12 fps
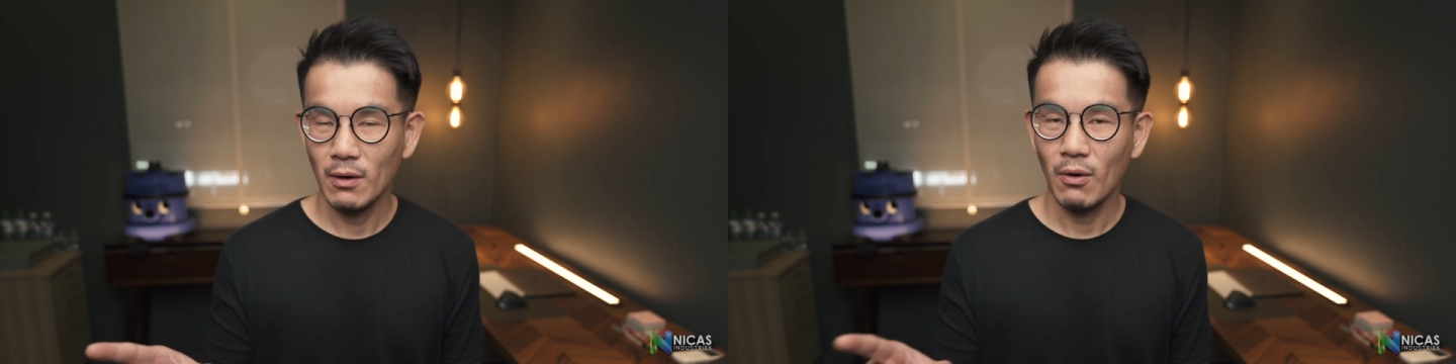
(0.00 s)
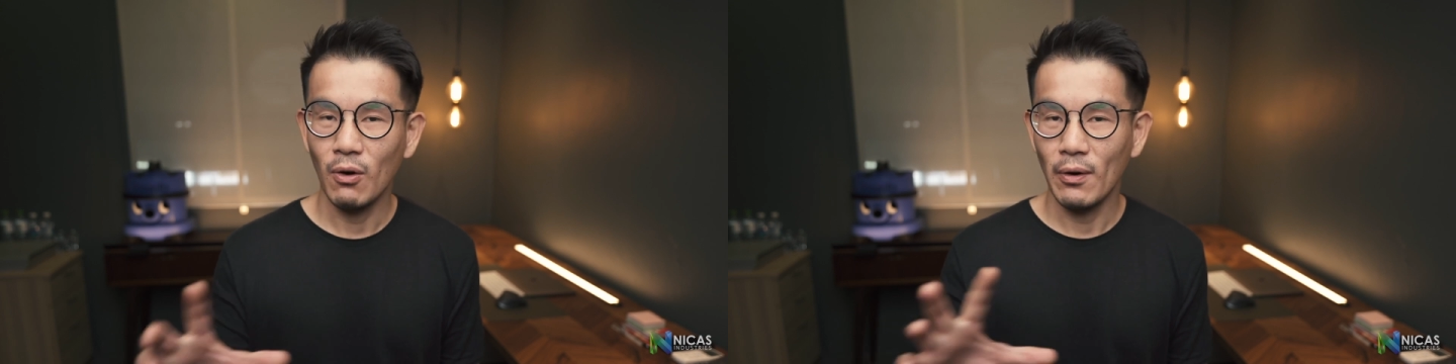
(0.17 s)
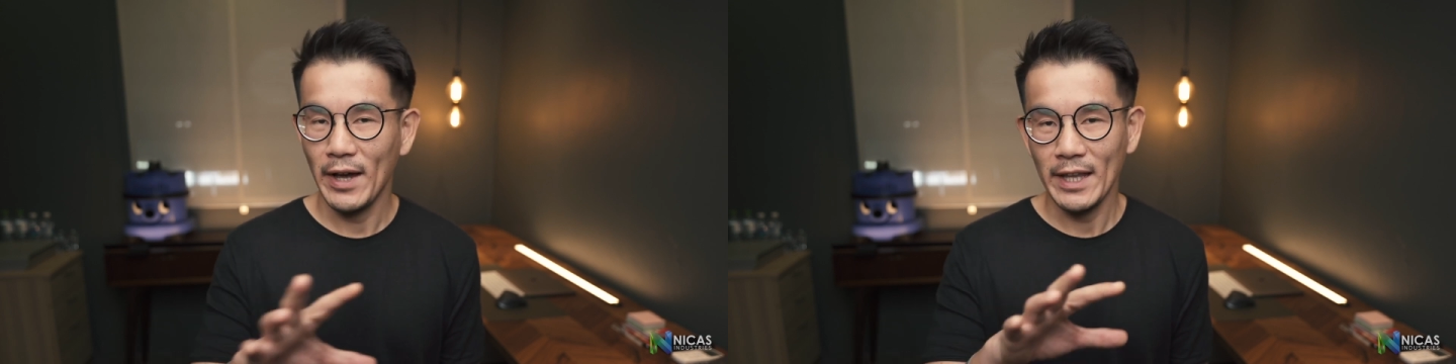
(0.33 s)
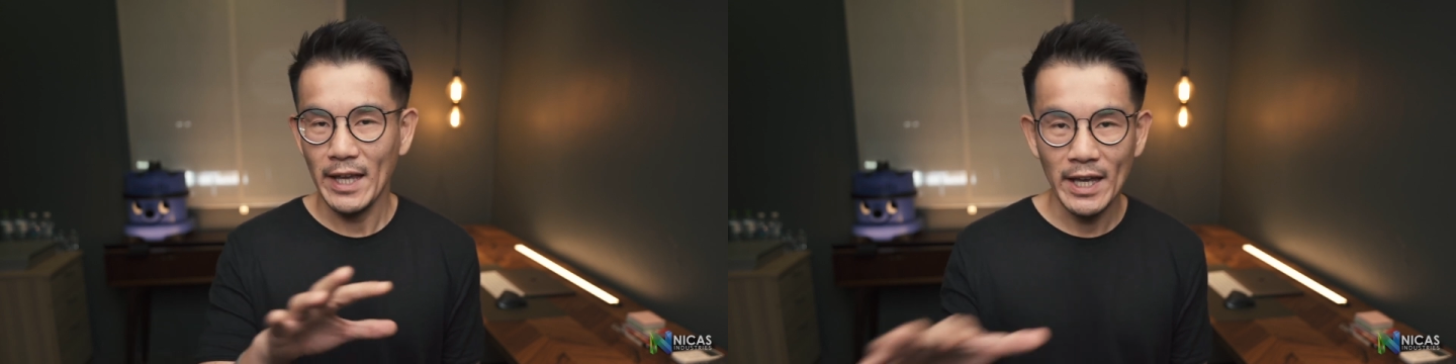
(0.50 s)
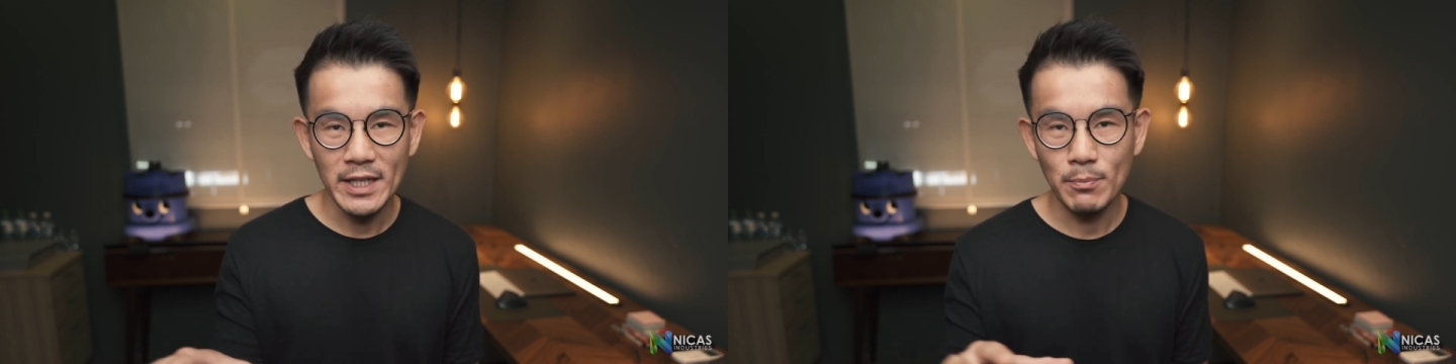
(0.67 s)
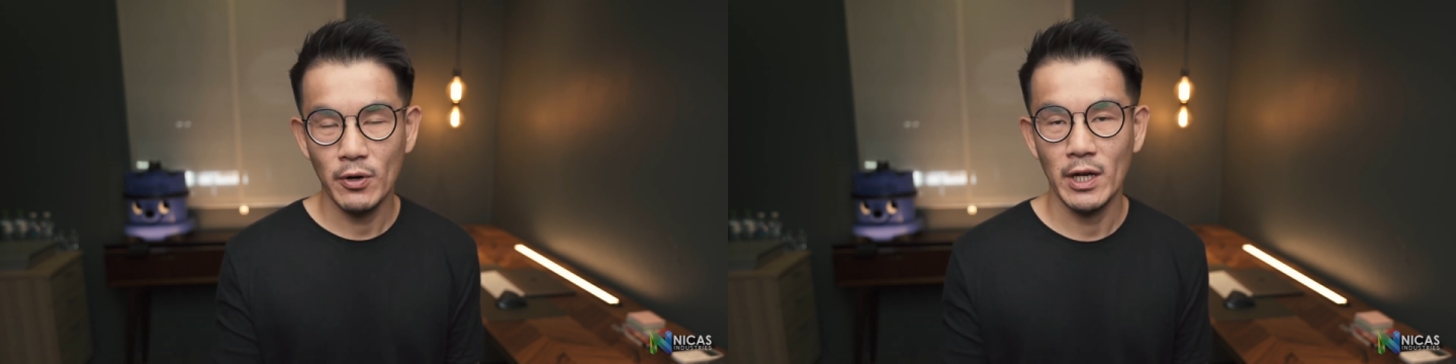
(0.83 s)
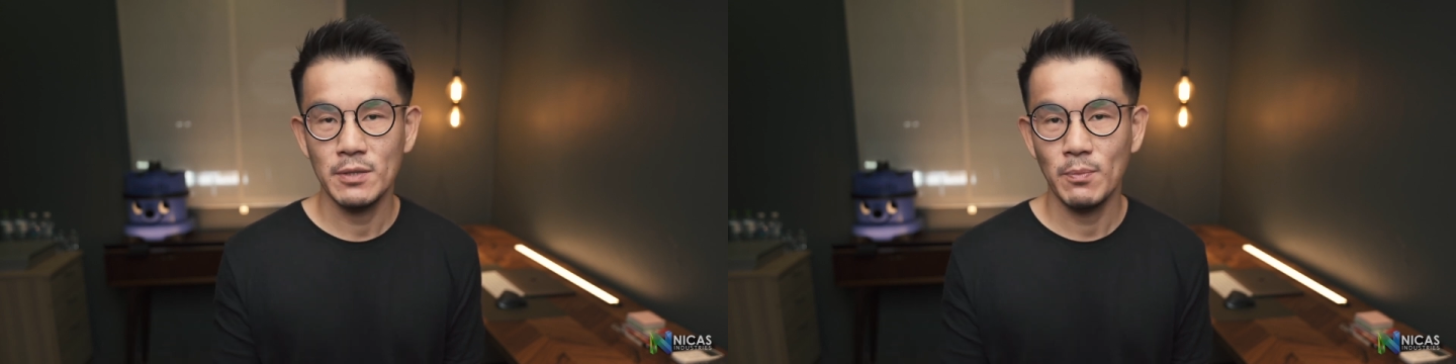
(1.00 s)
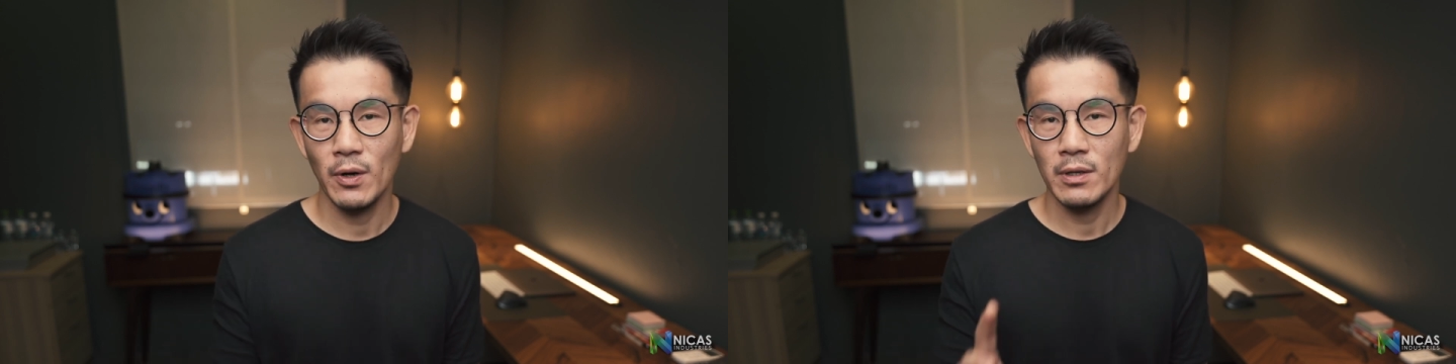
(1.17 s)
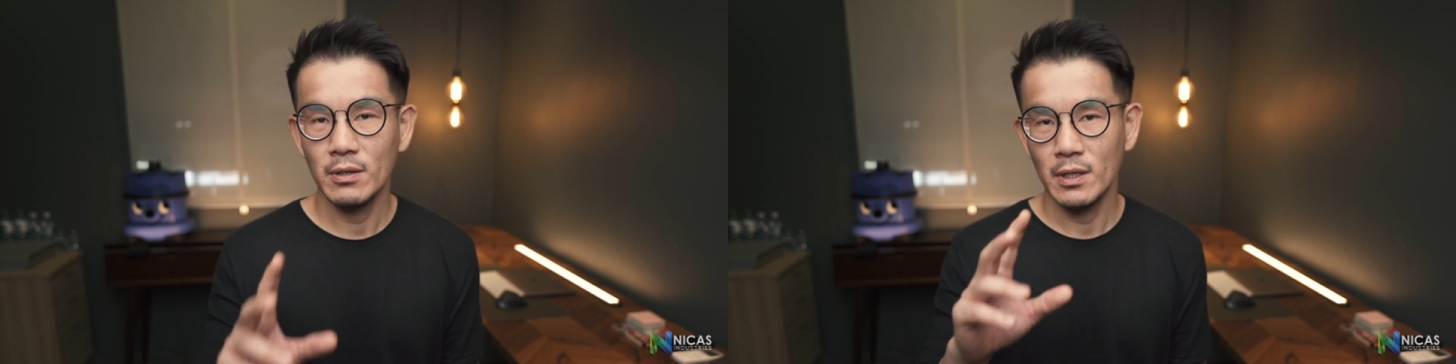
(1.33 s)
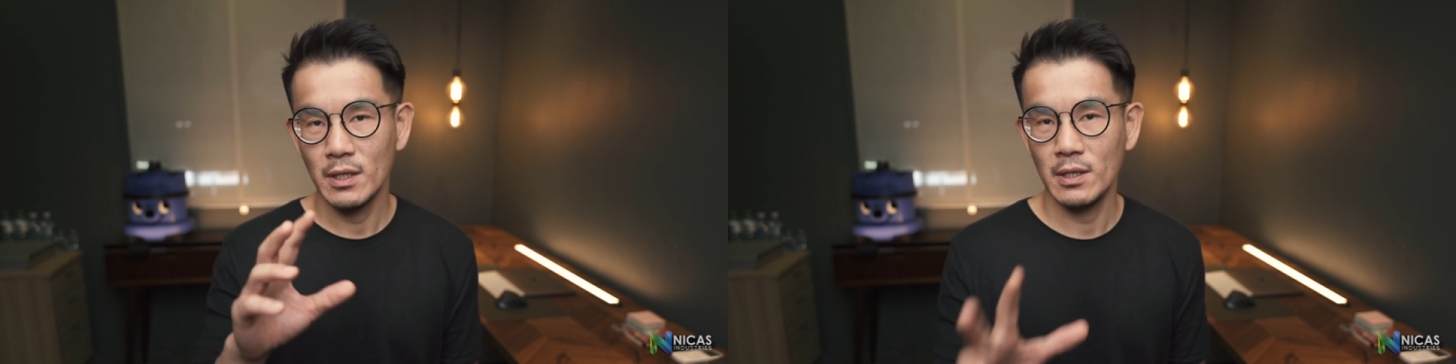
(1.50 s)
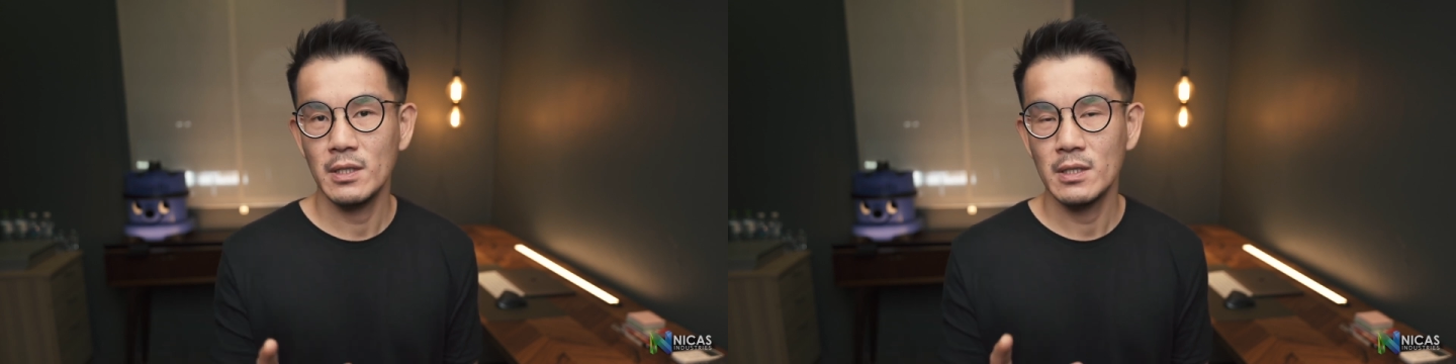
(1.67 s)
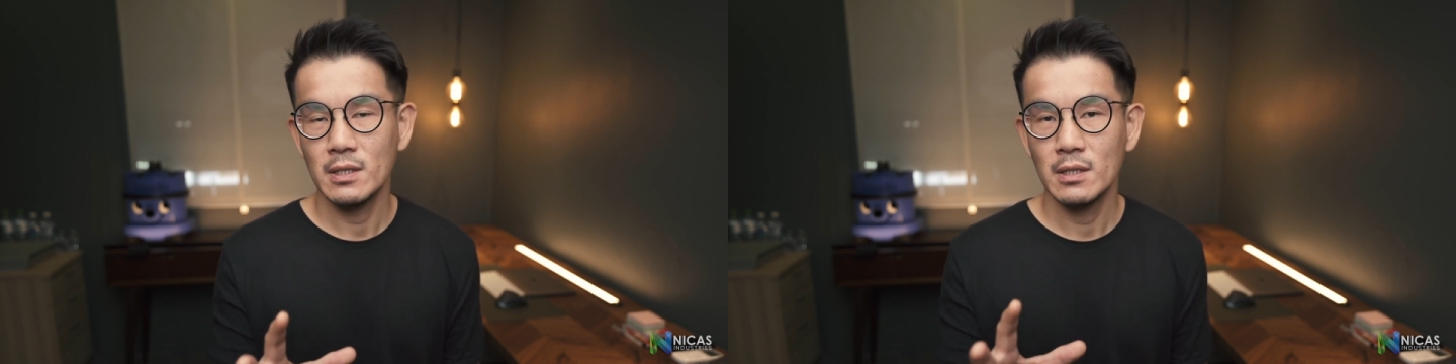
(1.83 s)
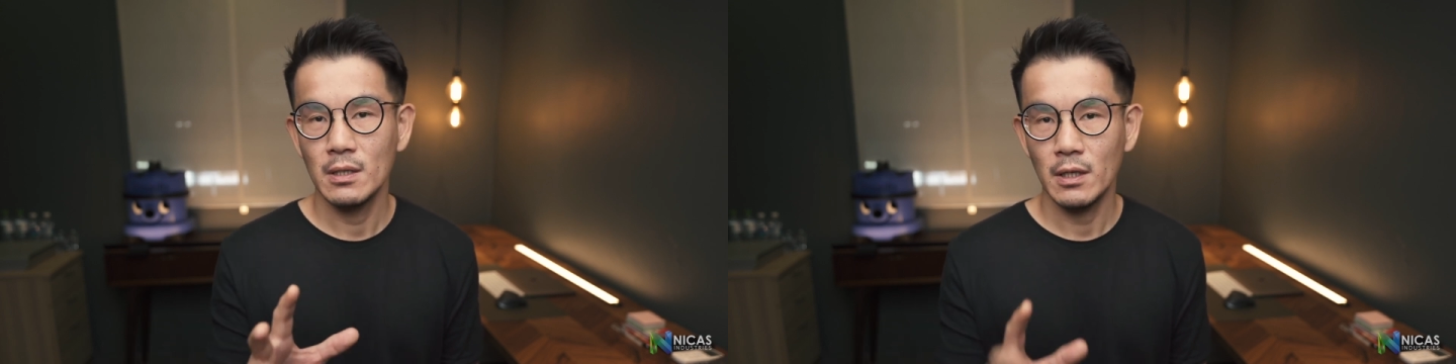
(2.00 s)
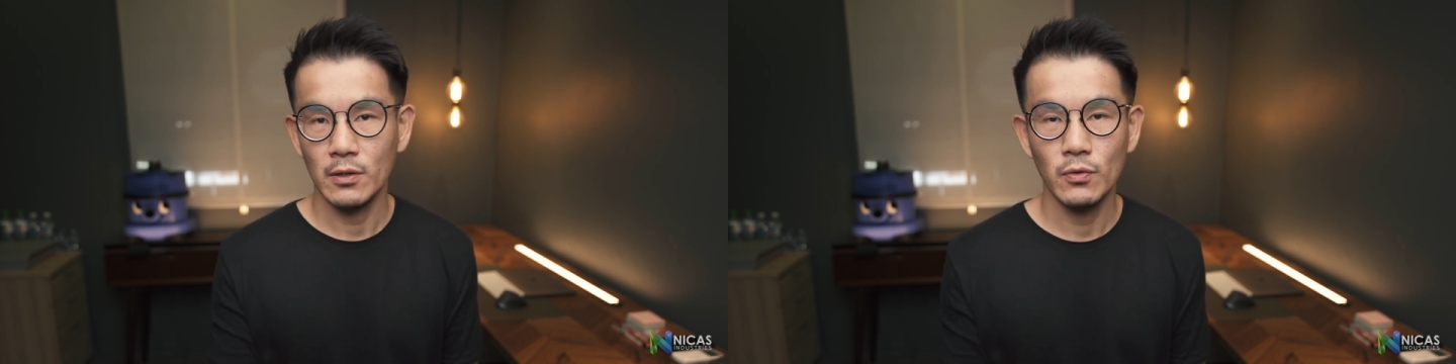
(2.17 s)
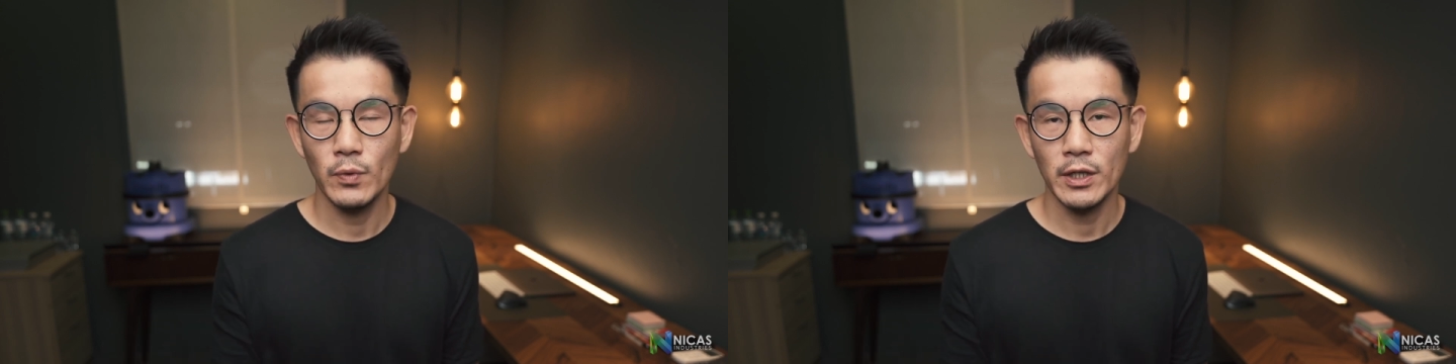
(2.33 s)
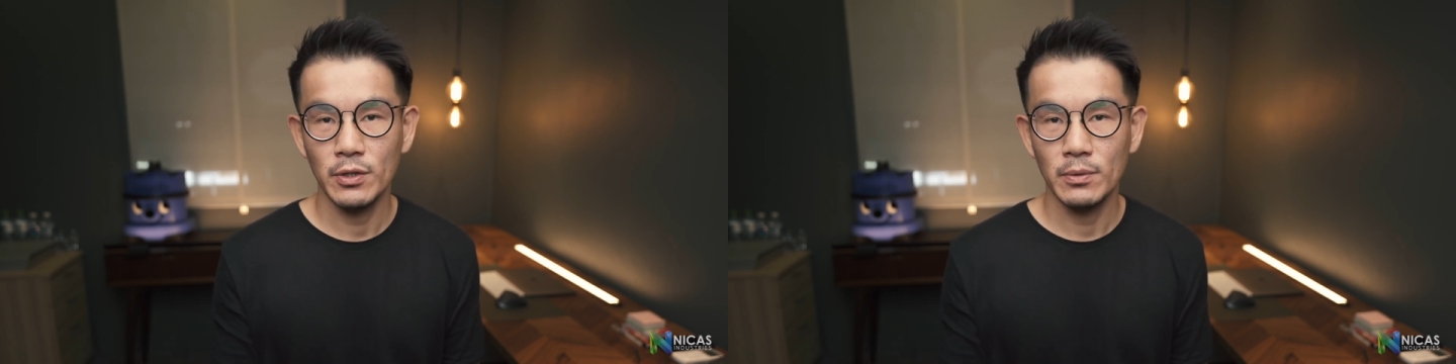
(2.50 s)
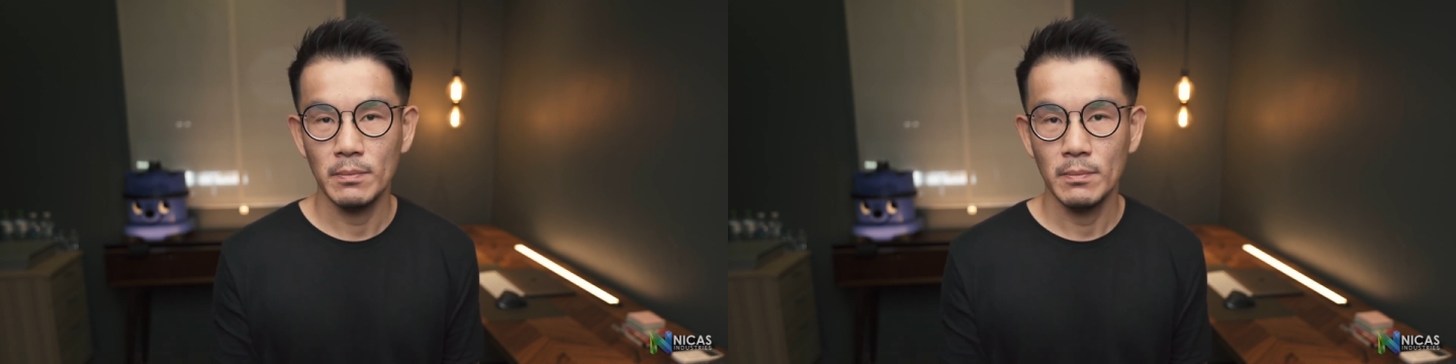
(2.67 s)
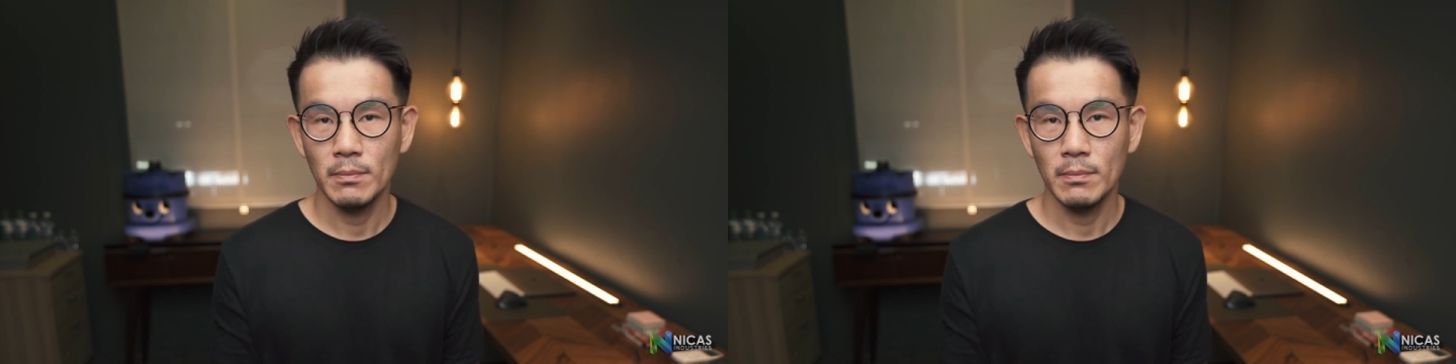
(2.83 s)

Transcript: or at any price point is a good vacuum.